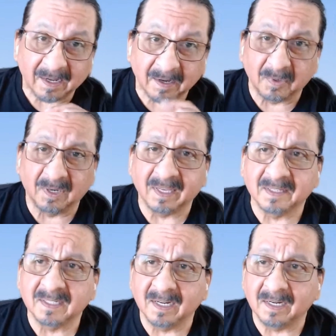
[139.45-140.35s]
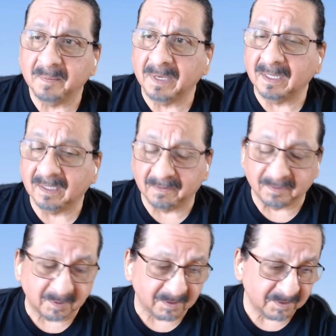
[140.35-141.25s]
I'm really excited about
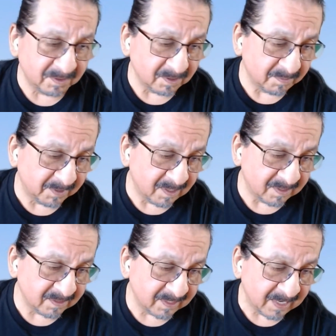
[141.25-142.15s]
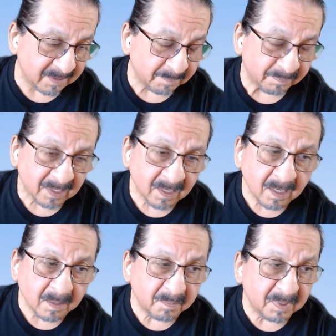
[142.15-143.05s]
Lovable. She turned me on to that.
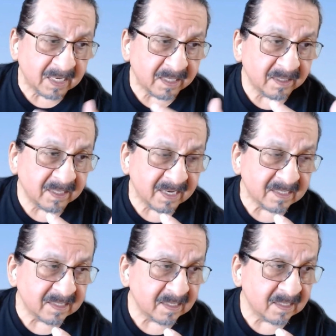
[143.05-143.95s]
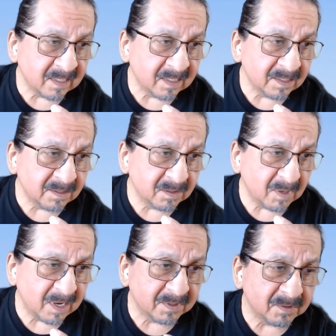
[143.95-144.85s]
But the idea is
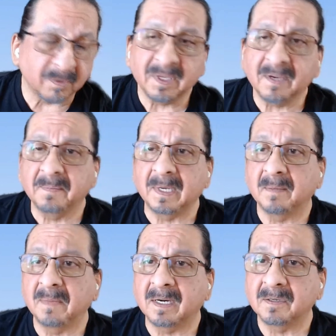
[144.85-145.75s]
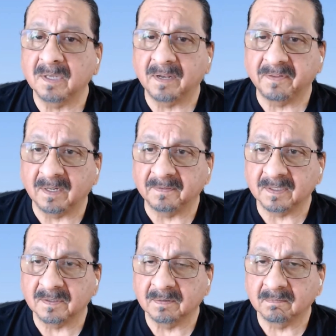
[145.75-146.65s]
you have a tool. Think about Microsoft
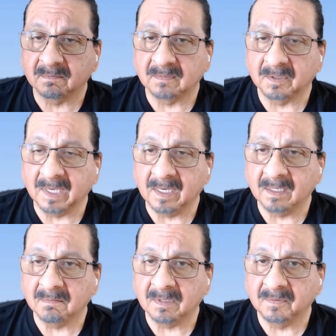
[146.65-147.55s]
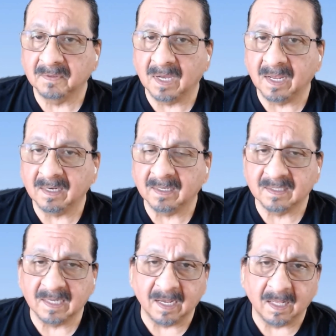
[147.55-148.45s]
Office. Okay. You've got
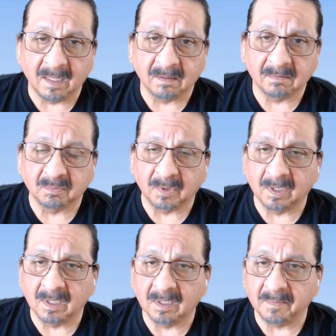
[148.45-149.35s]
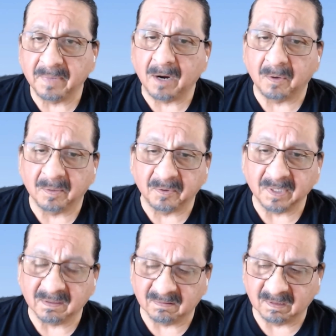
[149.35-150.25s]
Excel, Word, and
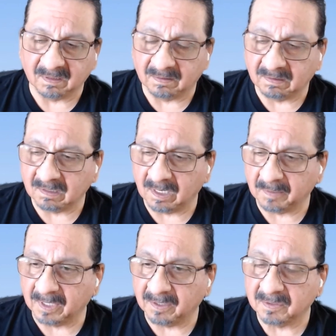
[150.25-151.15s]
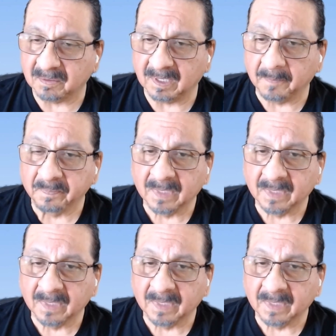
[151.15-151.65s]
PowerPoint. We'll talk about those three.